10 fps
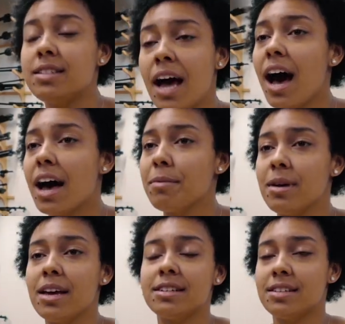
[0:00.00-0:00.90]
time
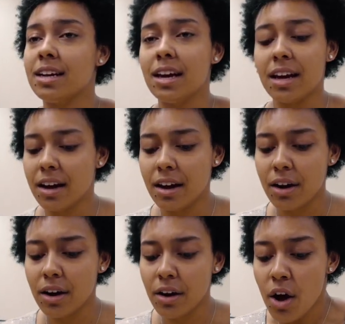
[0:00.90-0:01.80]
is
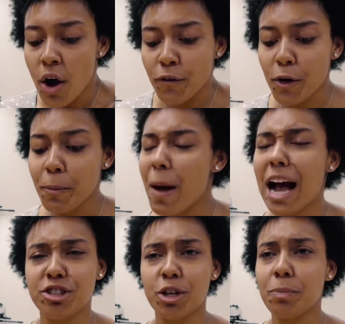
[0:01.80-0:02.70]
near. For
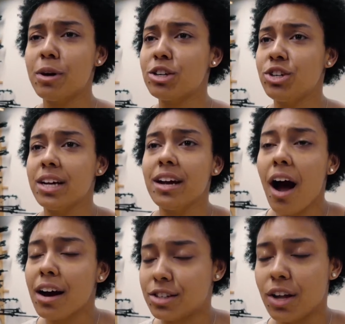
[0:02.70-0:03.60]
passion pushing,
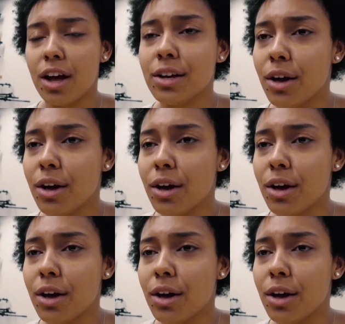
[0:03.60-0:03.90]
hearts long